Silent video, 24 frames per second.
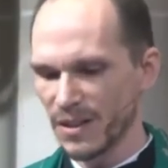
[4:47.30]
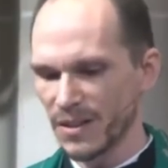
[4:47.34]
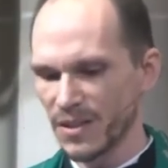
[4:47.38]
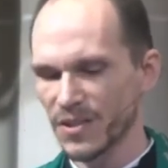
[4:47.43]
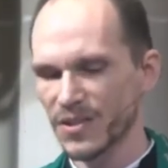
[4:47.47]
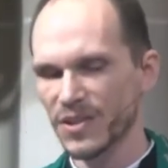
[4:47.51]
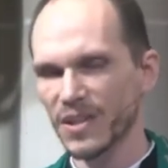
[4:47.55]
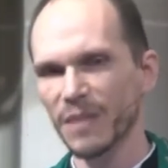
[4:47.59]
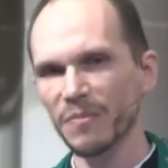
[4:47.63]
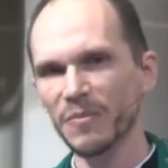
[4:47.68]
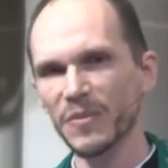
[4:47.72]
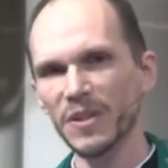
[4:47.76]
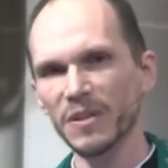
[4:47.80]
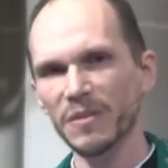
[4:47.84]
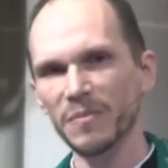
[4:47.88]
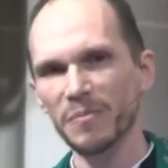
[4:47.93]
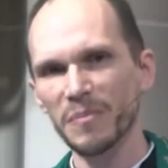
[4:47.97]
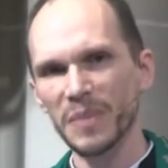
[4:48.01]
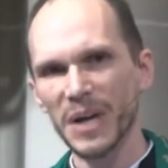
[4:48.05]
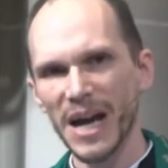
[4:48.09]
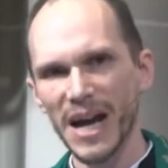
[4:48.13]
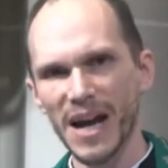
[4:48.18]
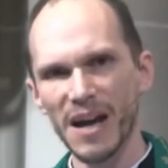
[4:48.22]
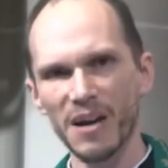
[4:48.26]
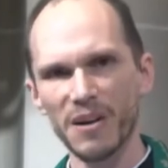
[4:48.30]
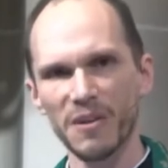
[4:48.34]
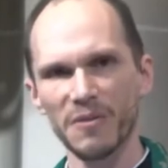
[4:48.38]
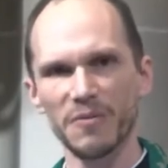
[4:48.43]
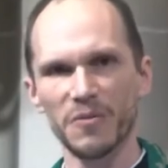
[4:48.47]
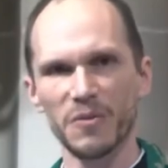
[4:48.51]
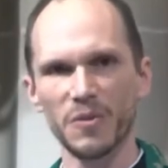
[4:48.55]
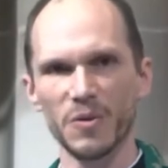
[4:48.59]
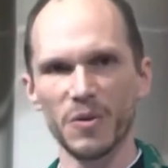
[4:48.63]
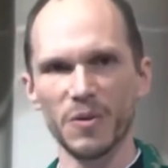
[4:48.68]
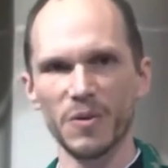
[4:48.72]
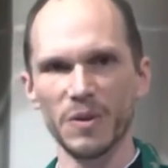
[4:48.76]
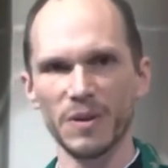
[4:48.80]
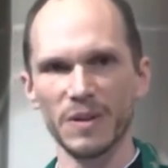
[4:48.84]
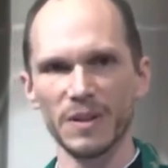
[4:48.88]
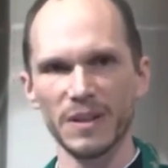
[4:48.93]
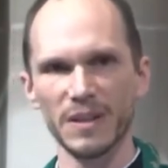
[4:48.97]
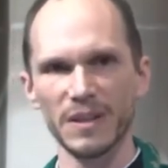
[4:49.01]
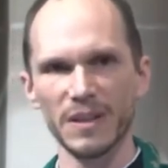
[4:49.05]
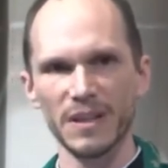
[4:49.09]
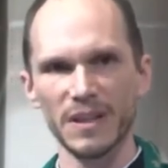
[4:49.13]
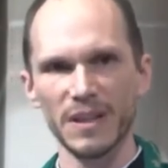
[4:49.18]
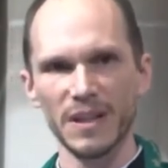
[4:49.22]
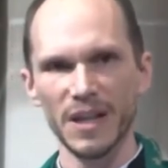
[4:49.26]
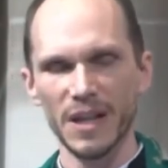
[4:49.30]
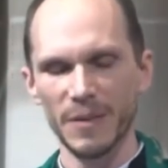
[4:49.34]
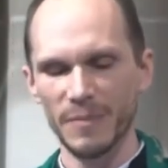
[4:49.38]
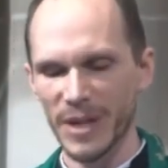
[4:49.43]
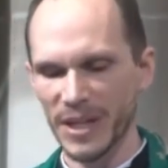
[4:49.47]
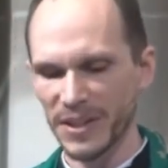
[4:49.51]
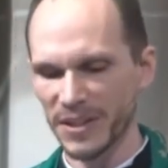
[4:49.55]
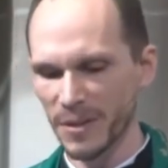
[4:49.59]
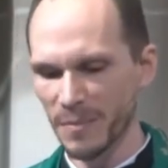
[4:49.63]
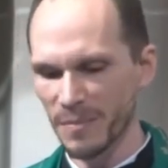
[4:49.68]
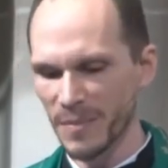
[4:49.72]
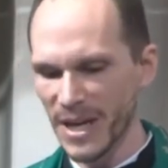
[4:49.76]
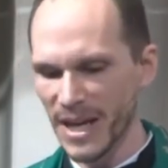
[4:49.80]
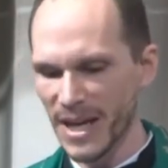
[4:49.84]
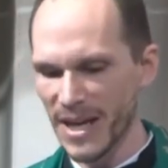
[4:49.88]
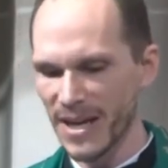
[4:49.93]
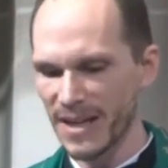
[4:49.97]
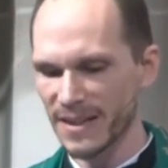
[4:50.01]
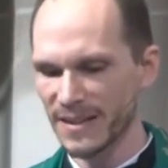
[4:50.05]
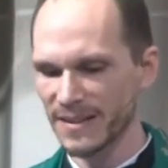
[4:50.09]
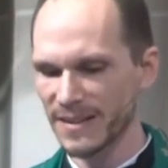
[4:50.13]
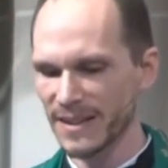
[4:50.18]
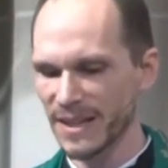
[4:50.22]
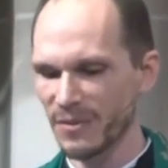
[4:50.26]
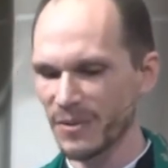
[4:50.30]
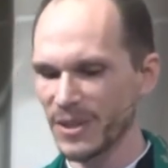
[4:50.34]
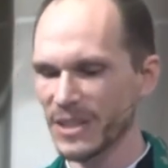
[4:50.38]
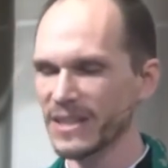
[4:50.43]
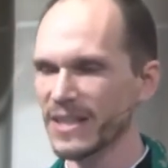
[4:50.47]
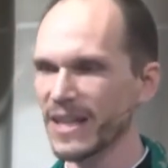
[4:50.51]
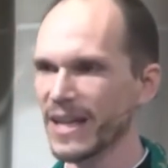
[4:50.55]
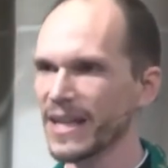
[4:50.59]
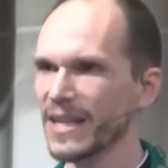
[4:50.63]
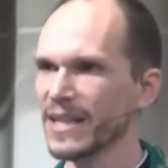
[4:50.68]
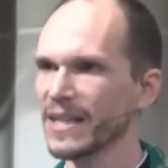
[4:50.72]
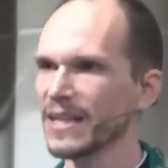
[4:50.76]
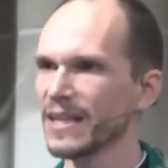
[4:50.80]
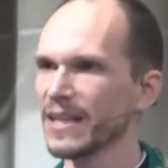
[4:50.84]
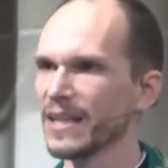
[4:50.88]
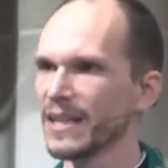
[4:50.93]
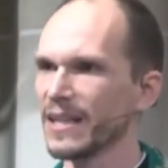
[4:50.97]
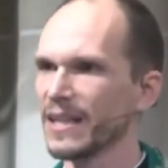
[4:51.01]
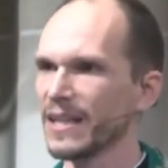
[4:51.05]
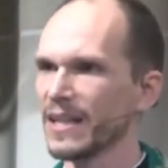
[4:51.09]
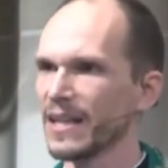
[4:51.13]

There's something powerful about the paths that we take